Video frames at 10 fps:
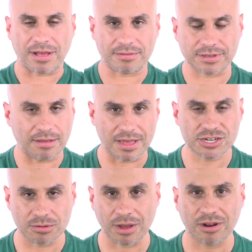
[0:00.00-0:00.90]
I
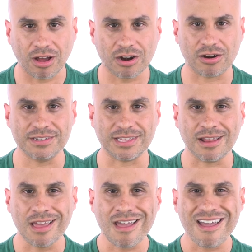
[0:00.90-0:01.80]
mentioned about hunger is
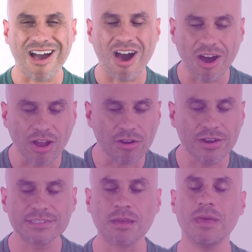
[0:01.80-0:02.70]
that hunger
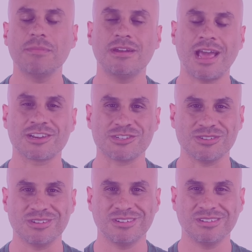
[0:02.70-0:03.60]
is commitment in action.